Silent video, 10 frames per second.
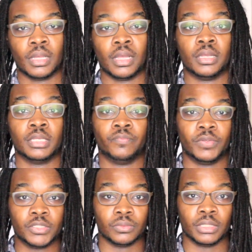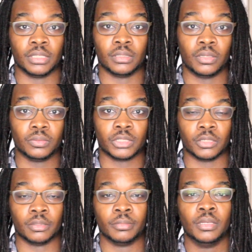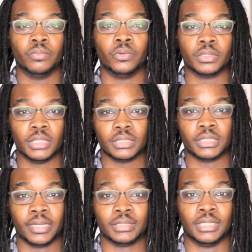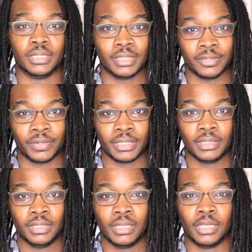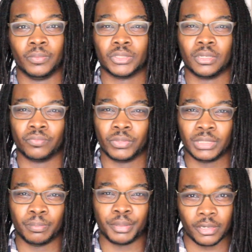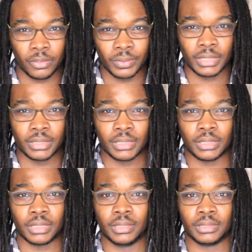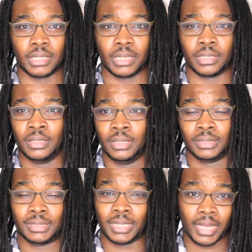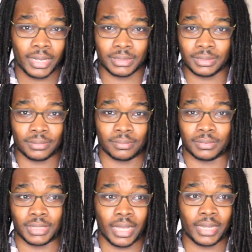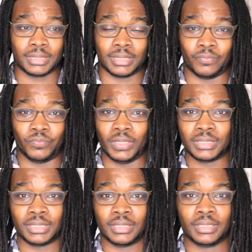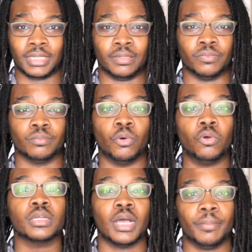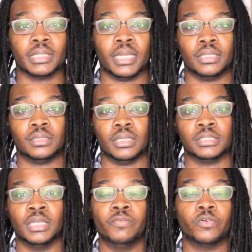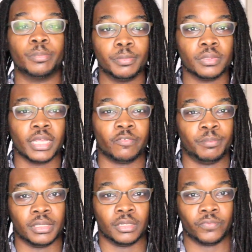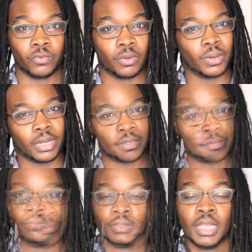Eventually, in the long term, we'll get down to the nitty gritty and we'll start really burrowing into things like tax and visa and more complicated things for the people that have been here for a while.